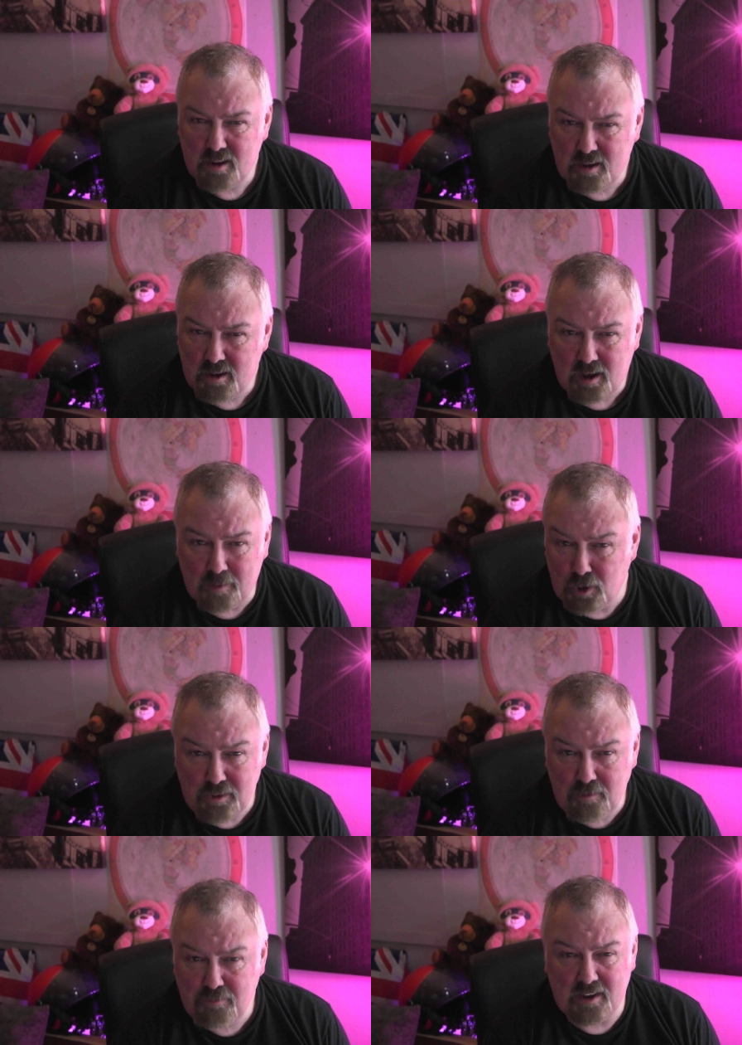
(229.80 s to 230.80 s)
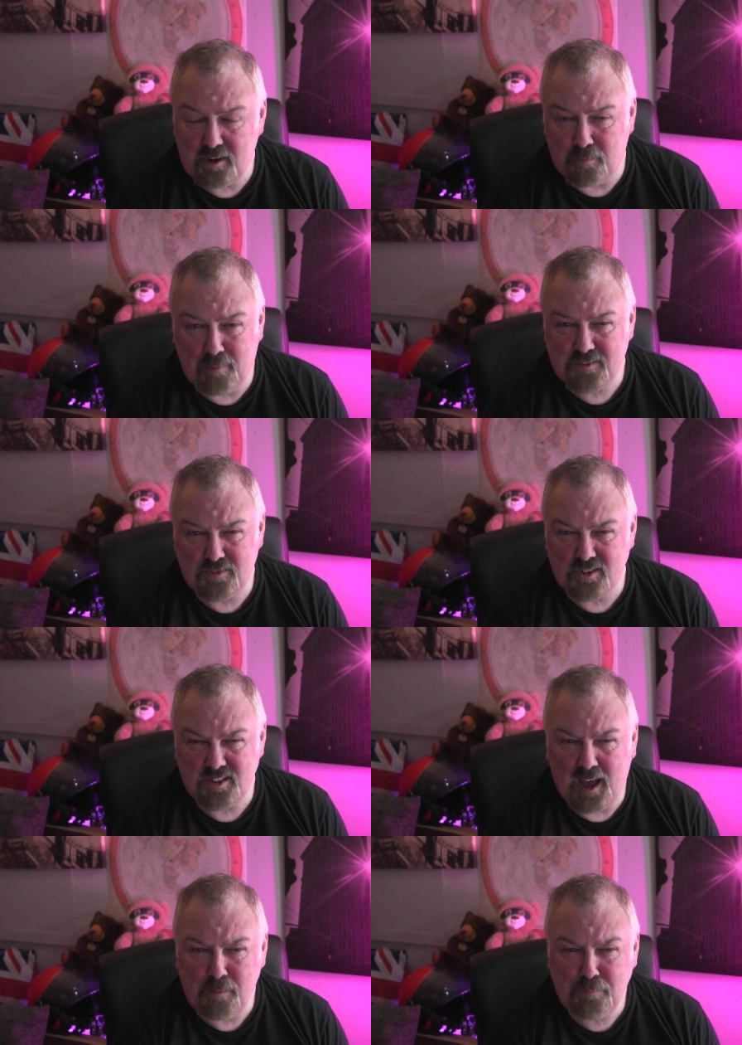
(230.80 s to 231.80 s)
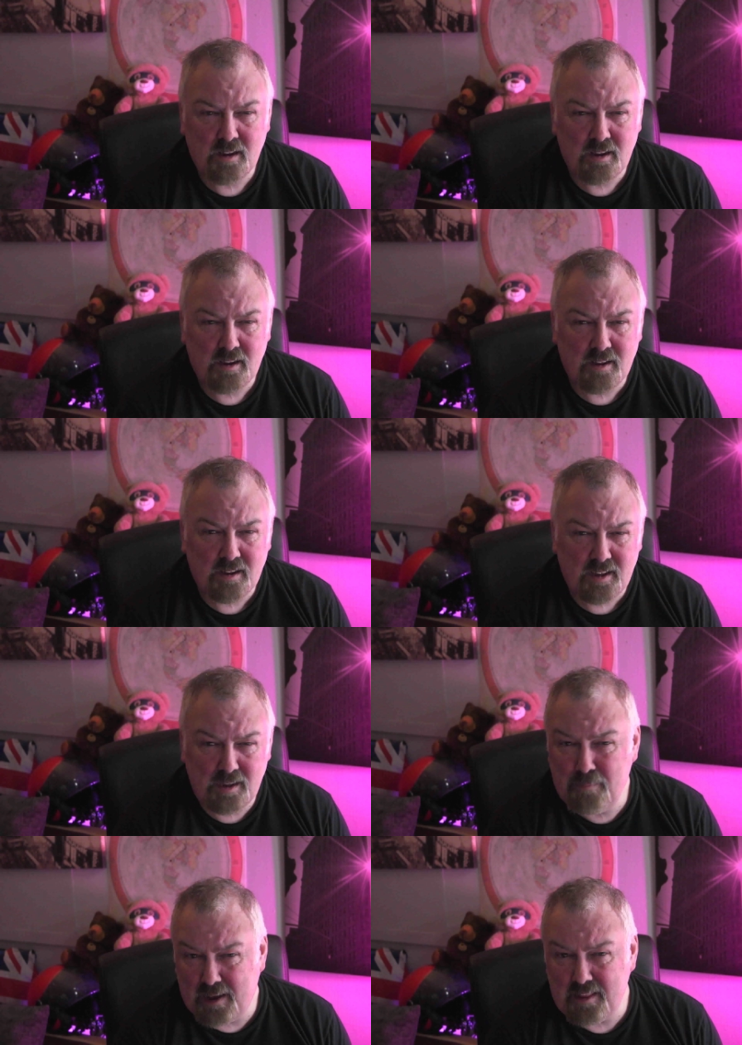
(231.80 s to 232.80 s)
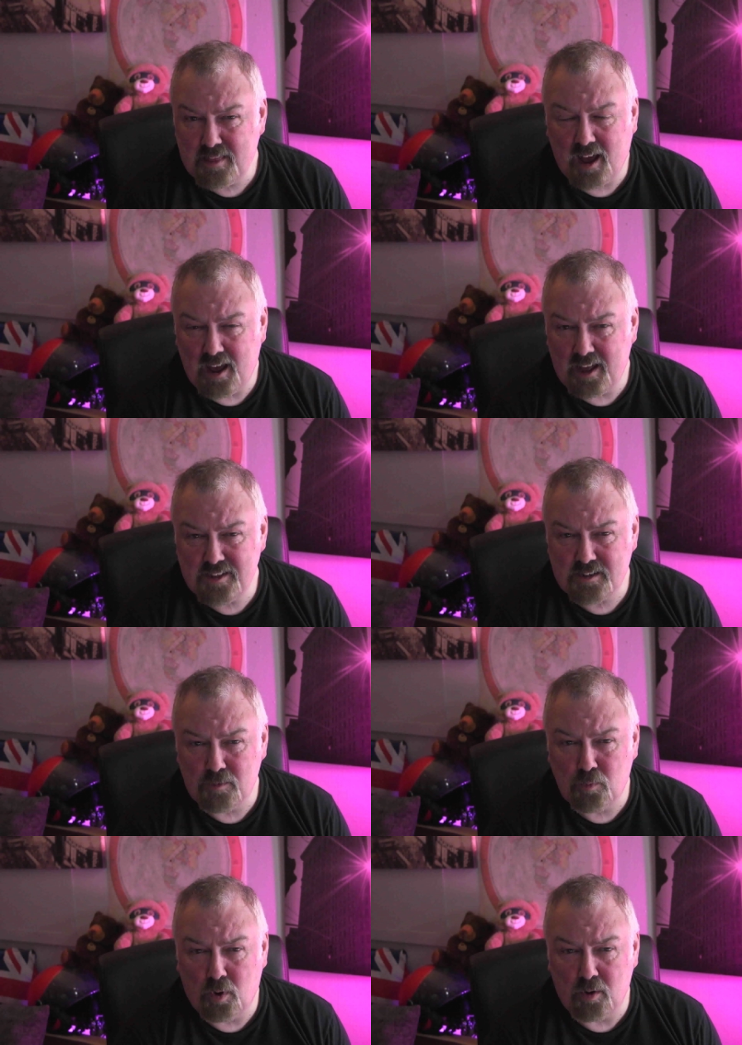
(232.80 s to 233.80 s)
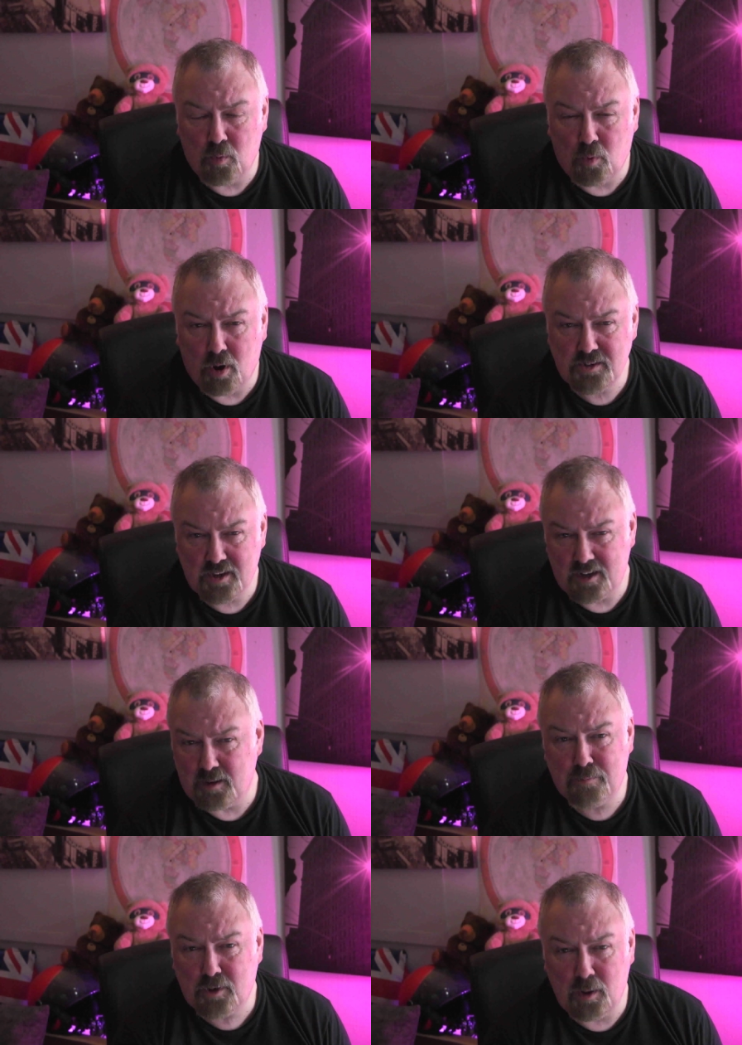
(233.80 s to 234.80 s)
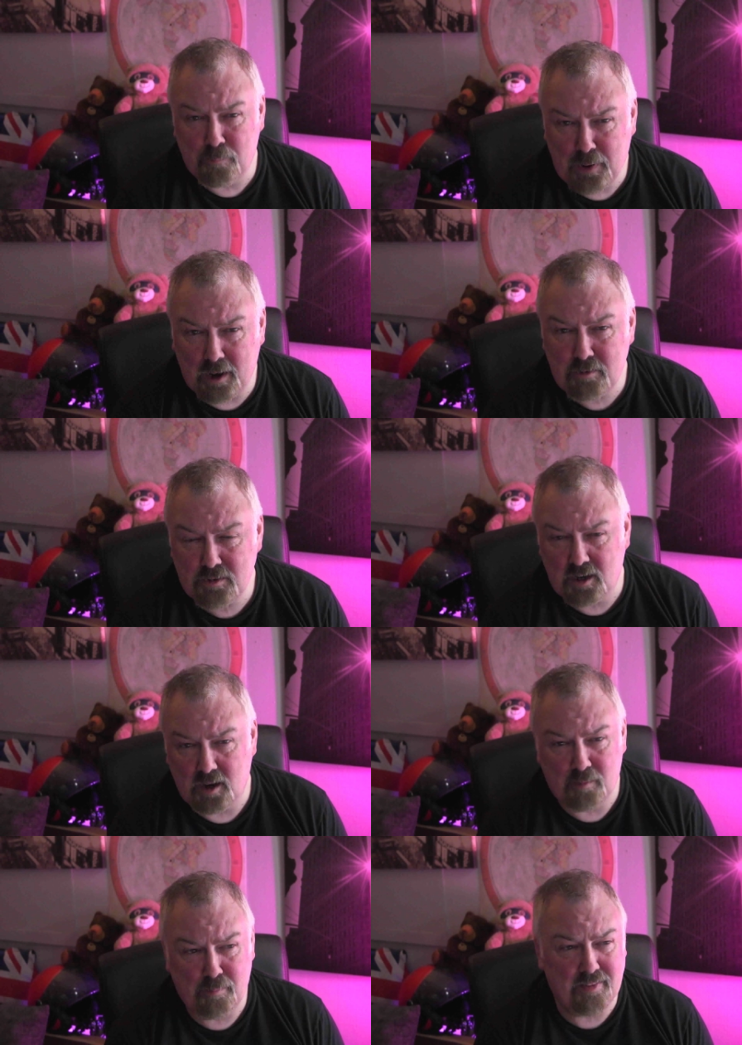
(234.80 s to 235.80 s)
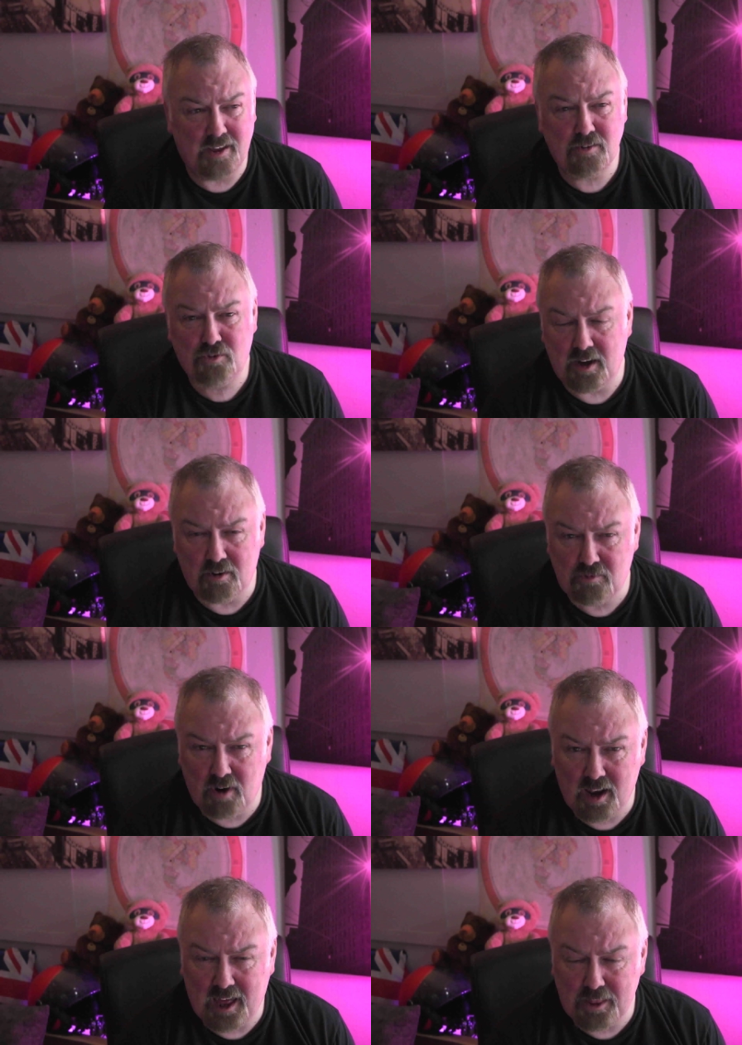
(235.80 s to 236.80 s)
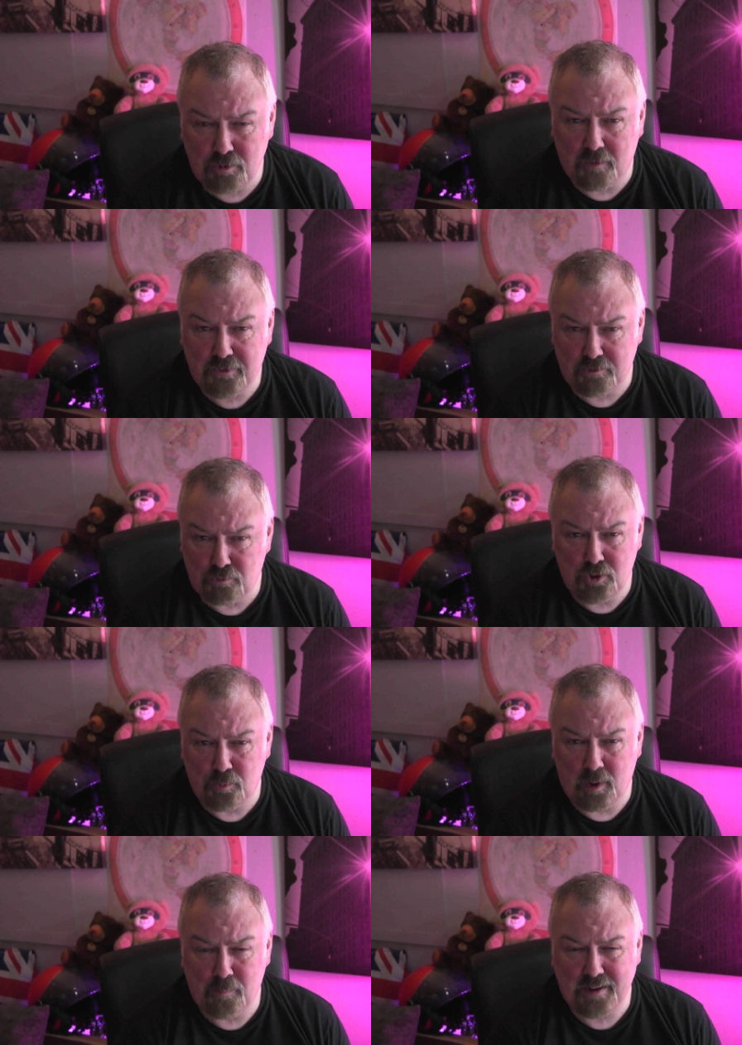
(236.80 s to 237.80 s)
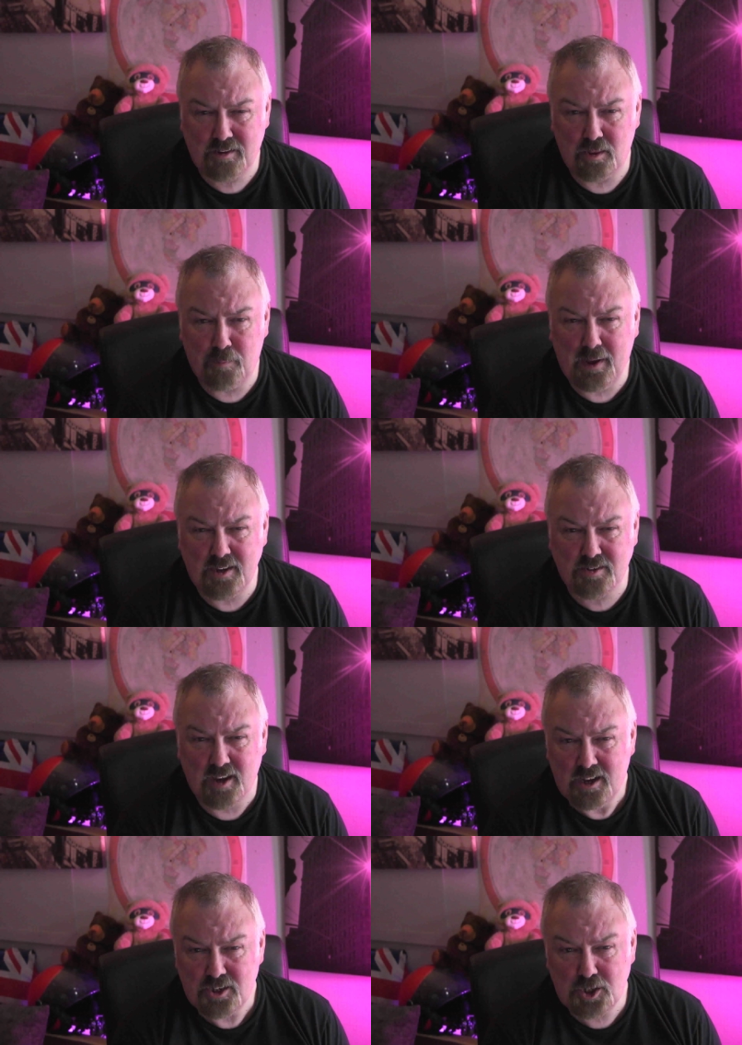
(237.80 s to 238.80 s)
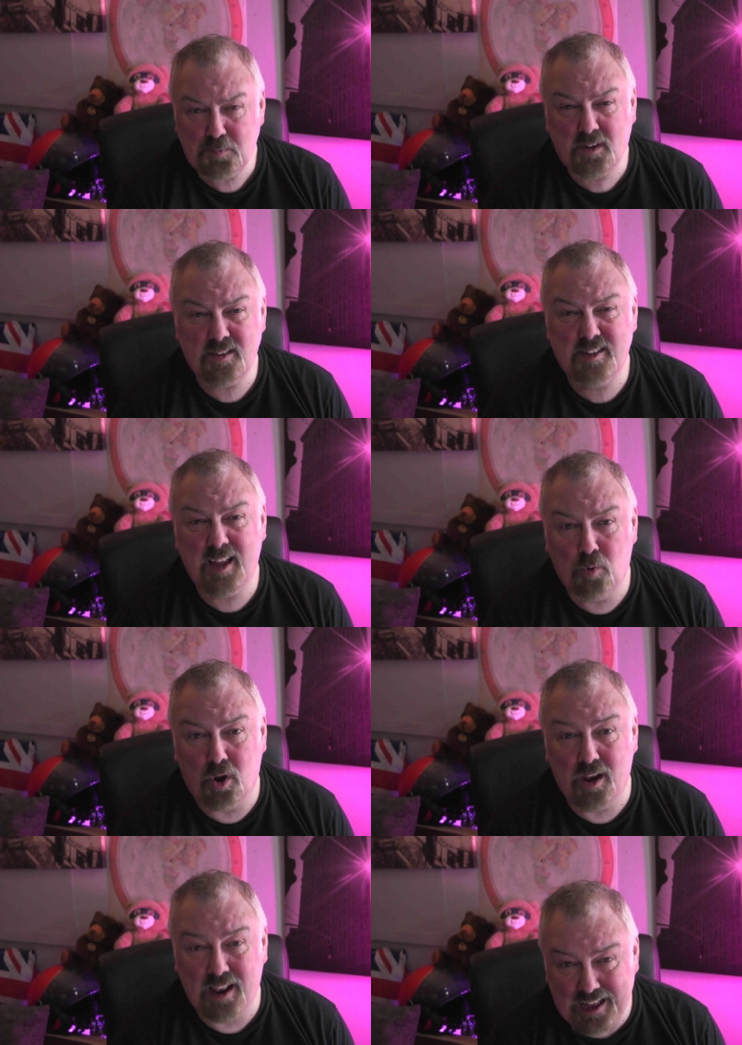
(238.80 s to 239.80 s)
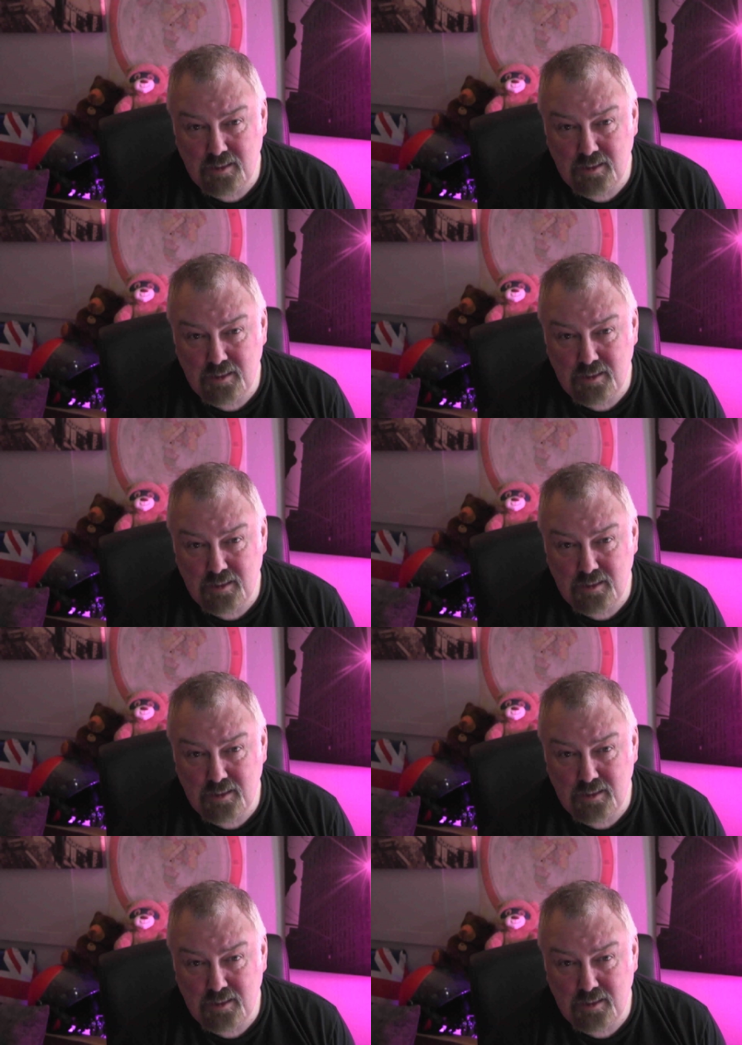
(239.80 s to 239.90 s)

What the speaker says: I'm not defending Max Verstappen. He made that incident what it was and he compounded it by then trying to run Lando off the road on the way back to the pits just because he didn't want Lando